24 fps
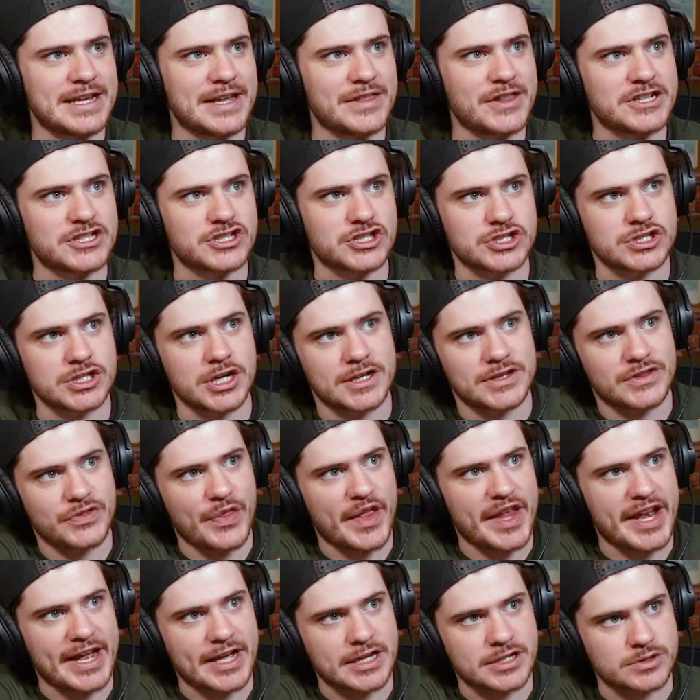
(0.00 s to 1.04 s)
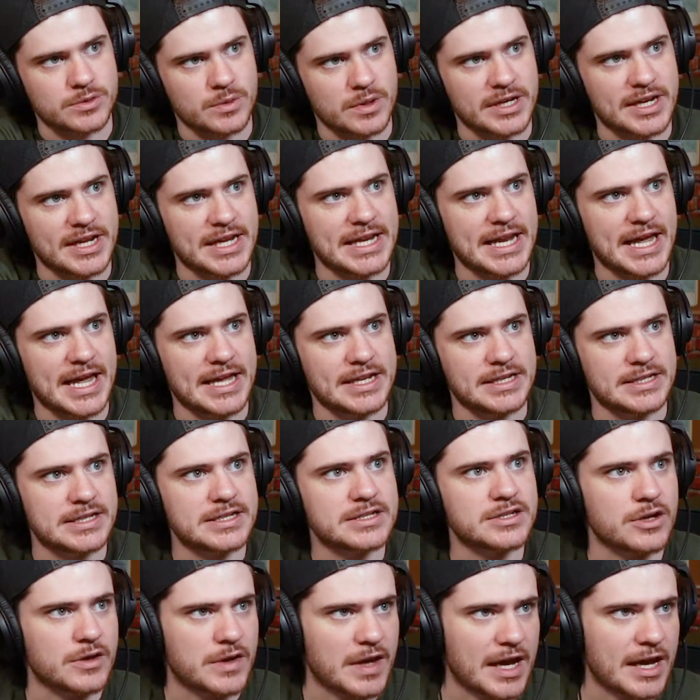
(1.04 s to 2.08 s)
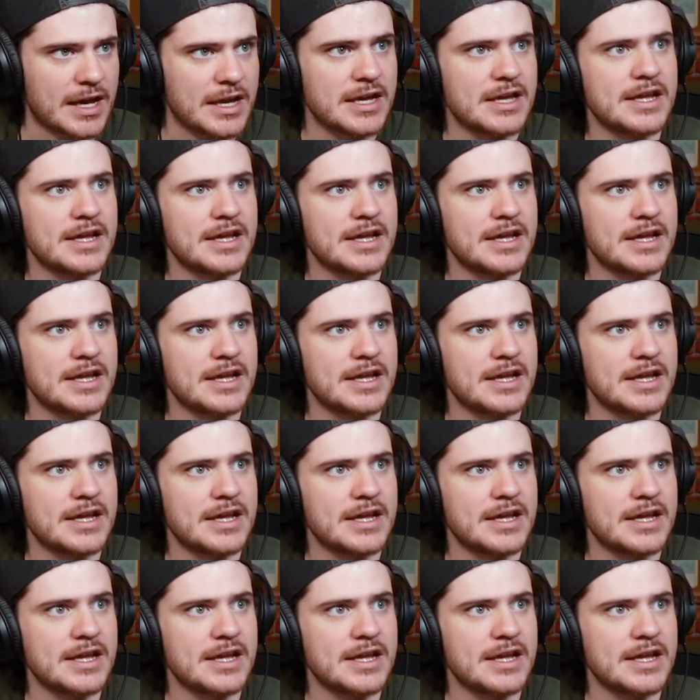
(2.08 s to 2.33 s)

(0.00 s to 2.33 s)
and then start the next one and end it. Okay.